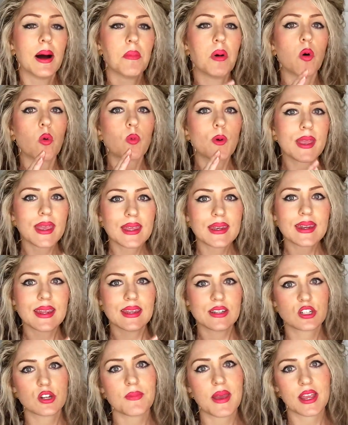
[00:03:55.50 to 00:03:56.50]
We
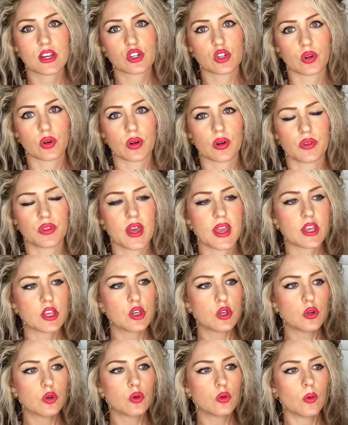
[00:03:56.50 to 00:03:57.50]
need to make sure that
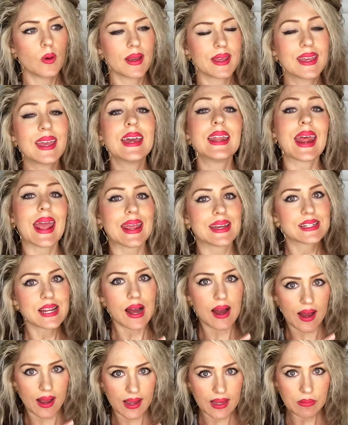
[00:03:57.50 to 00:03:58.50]
you get a
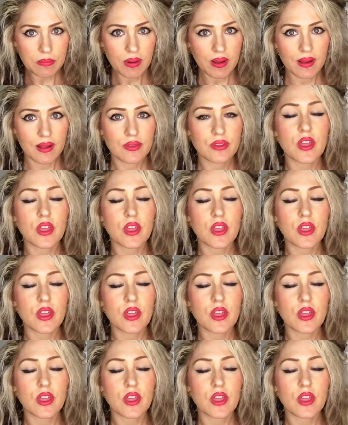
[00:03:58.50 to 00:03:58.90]
time